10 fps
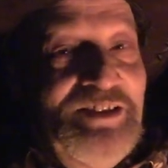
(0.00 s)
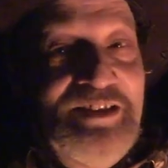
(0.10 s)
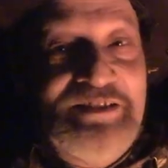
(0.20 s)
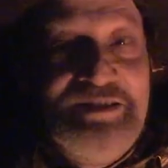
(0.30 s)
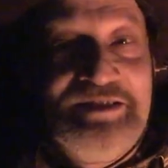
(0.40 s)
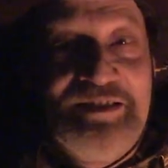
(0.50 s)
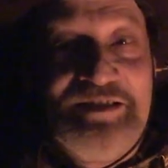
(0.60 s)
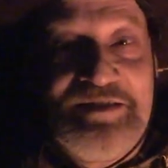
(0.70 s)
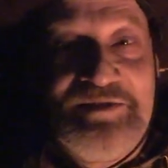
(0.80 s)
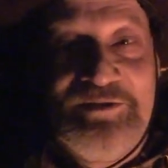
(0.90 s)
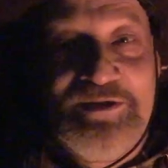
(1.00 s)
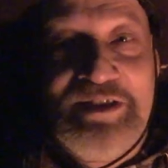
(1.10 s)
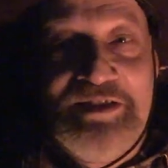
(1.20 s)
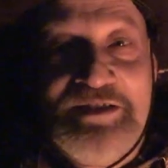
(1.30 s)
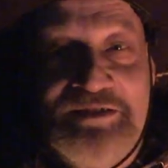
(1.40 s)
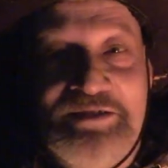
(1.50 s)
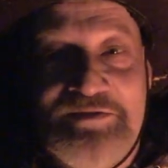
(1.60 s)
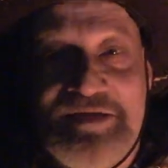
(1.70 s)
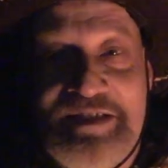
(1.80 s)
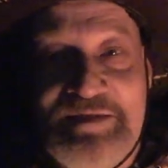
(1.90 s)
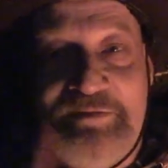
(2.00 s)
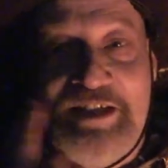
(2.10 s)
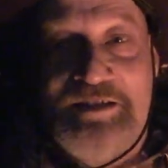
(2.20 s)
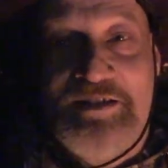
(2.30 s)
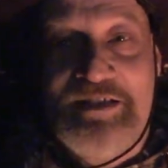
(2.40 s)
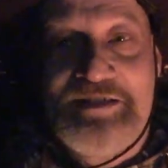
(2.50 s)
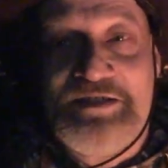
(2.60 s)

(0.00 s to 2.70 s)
I just get the story done. You'll see some headlights